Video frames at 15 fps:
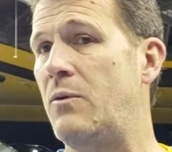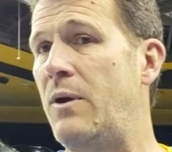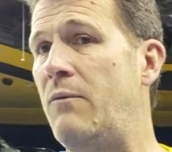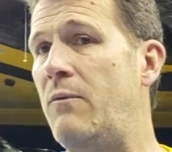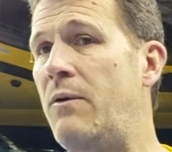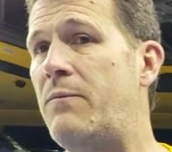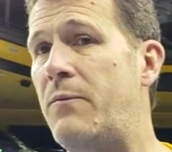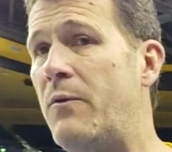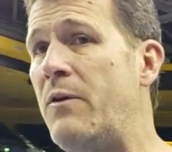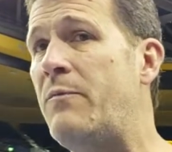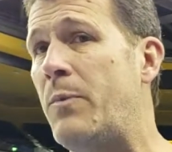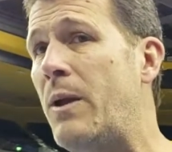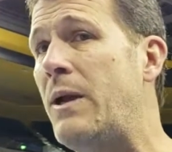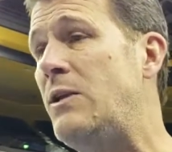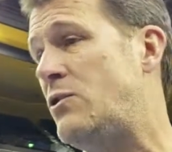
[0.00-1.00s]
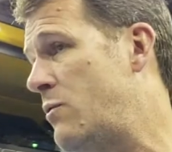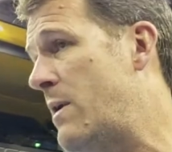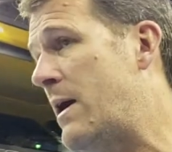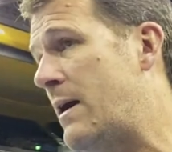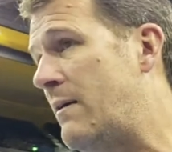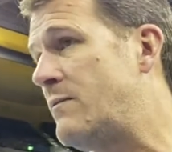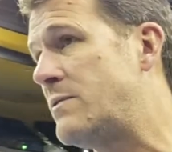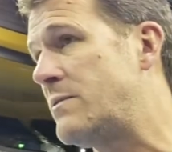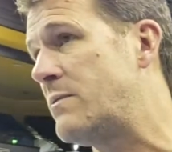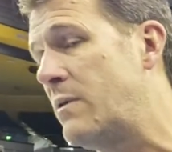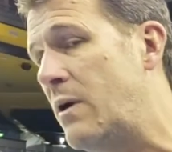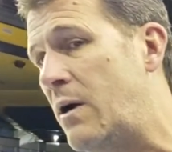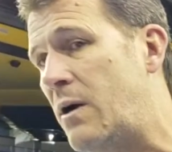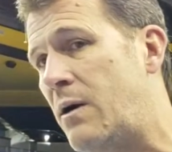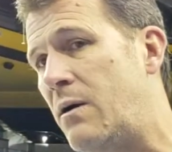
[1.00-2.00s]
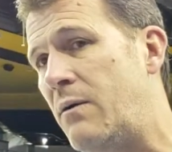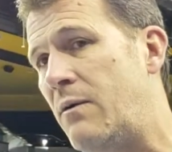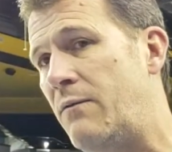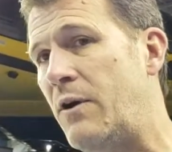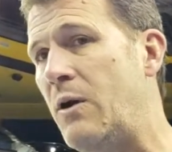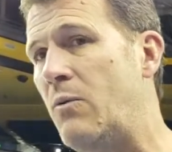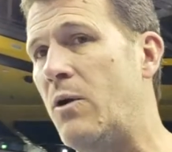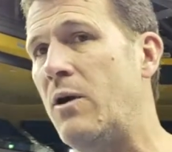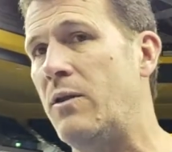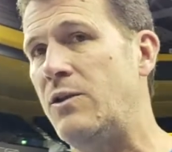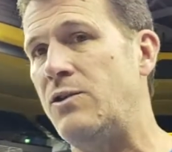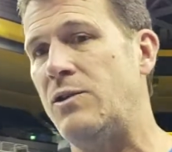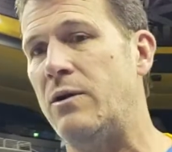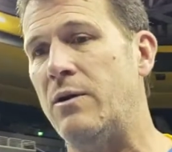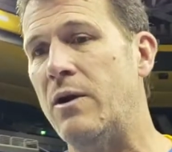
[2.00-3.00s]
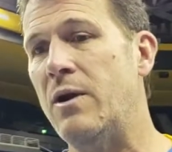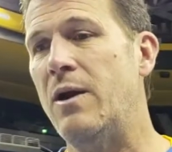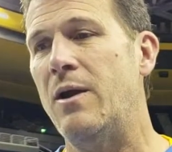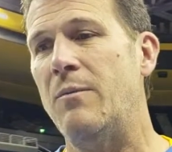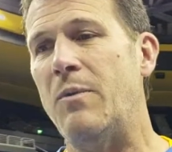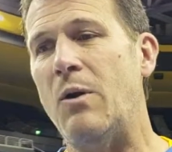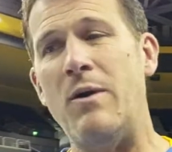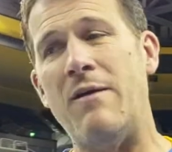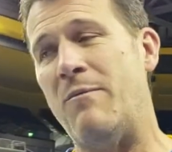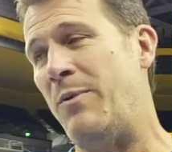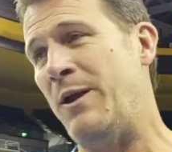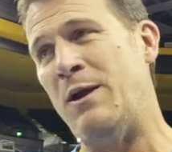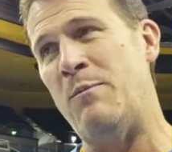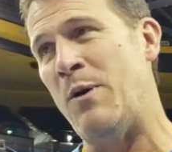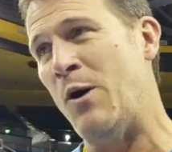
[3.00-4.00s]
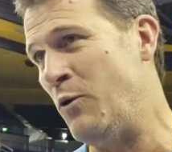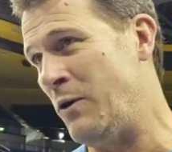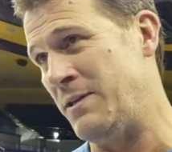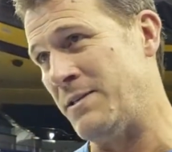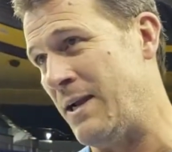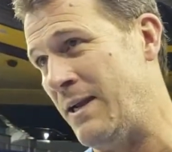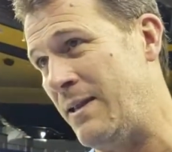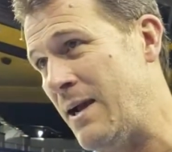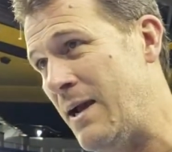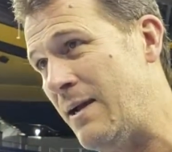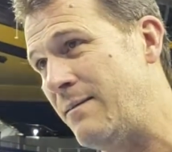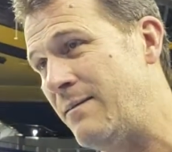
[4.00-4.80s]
We've played two halves very well this year, but we haven't played opponents like that.